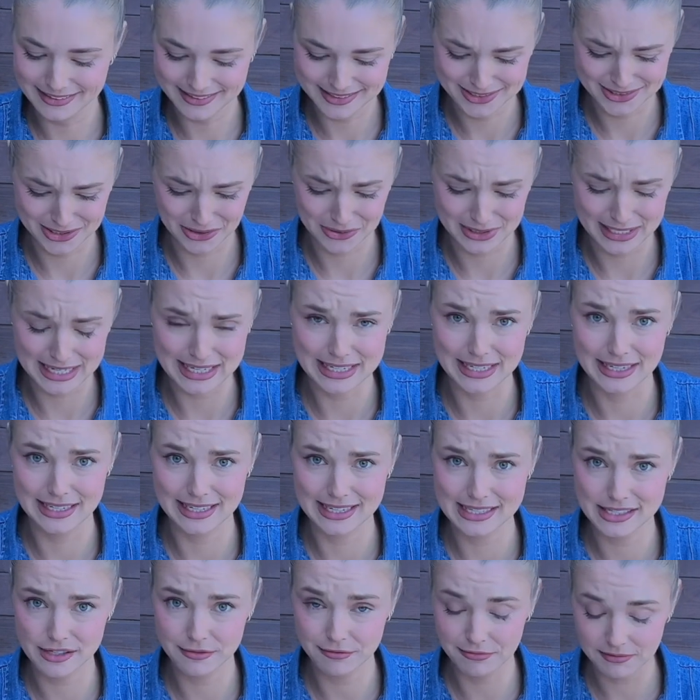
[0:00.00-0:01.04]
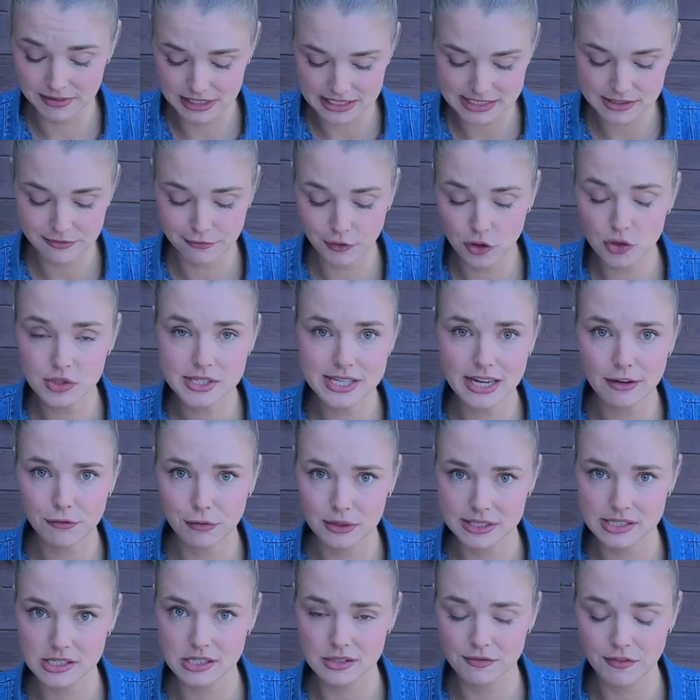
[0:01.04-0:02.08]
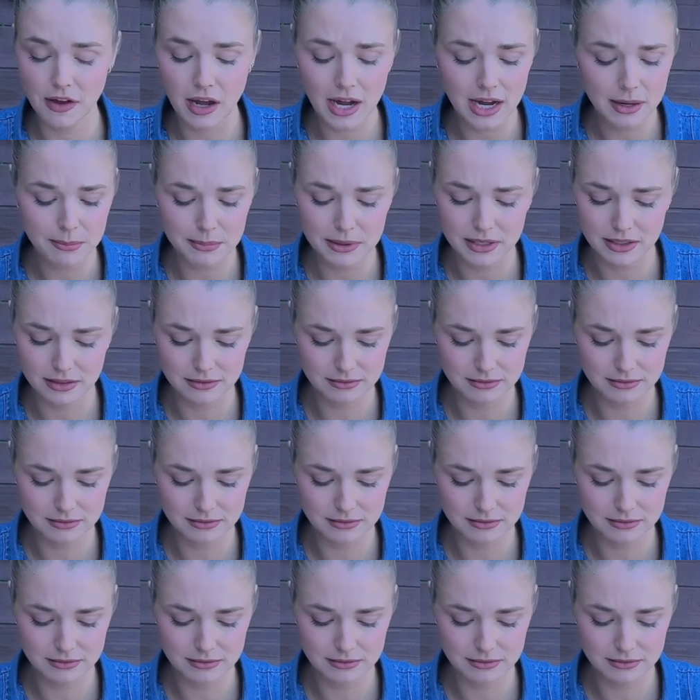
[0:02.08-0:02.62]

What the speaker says: Don't eat it. It's food safe once it's fired, but